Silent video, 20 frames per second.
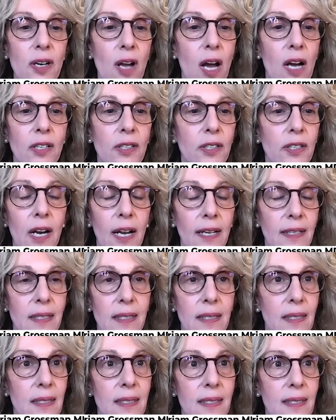not good
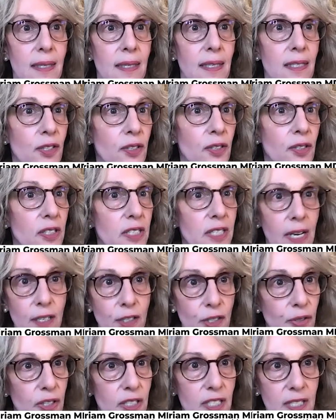ideas. These are
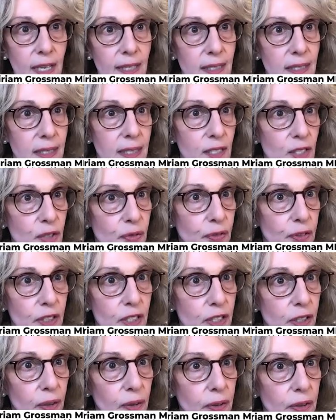dangerous ideas for
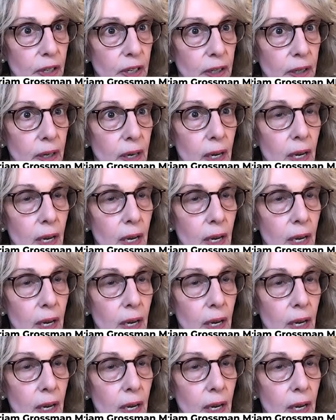children.